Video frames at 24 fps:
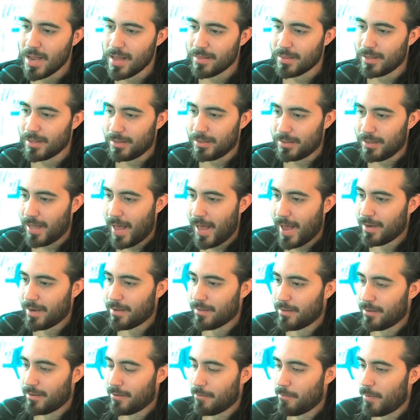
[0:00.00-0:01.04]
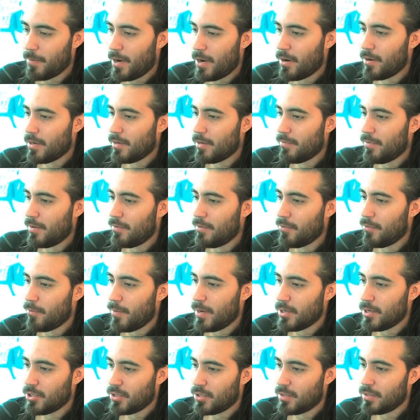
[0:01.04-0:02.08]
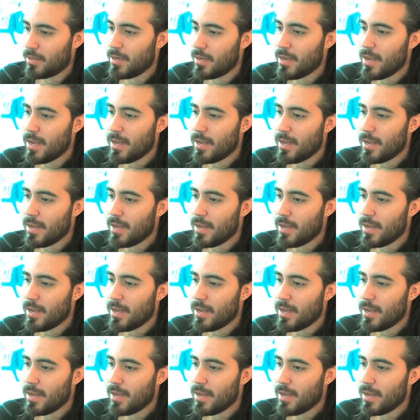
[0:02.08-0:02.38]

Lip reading: that lack the comparative information